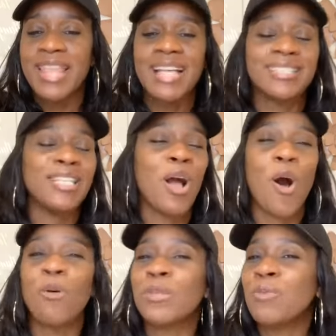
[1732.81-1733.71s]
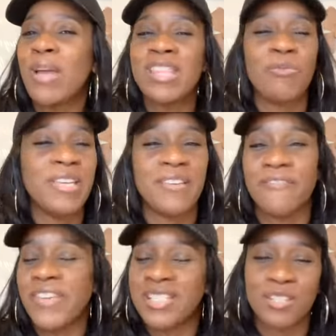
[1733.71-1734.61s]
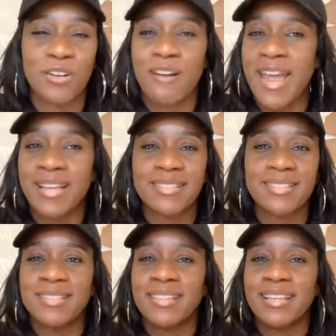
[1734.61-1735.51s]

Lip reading: That's the only way that we can fix the cracks.